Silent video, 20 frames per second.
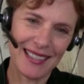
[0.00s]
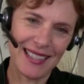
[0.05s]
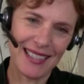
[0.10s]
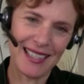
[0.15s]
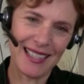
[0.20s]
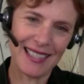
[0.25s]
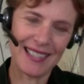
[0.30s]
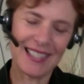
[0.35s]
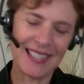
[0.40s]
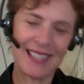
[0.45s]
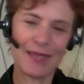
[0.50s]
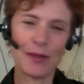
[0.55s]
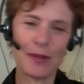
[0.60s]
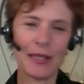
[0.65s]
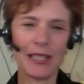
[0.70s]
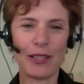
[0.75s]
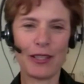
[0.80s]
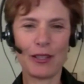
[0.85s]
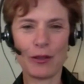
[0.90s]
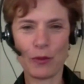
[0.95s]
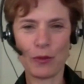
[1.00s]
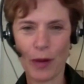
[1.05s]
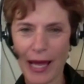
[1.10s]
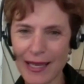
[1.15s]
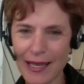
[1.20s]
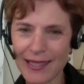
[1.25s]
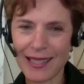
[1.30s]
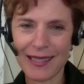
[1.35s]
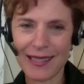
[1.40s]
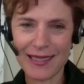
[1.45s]
it's really
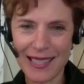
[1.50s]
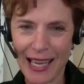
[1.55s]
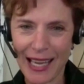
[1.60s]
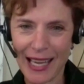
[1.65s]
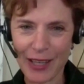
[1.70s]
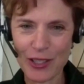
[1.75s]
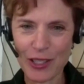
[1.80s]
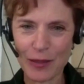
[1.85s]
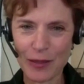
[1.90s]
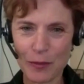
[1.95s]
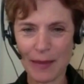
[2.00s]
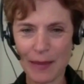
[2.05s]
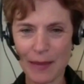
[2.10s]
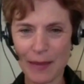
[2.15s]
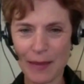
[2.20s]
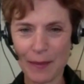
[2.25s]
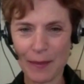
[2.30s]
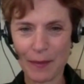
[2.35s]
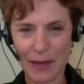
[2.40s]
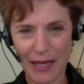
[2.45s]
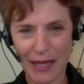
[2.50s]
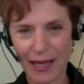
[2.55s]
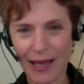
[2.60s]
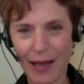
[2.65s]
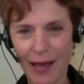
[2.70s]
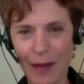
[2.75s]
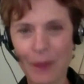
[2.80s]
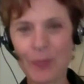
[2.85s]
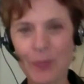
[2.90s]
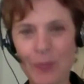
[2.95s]
threatening to actually bring something
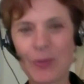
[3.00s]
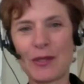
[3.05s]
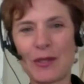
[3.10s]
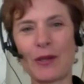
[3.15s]
up,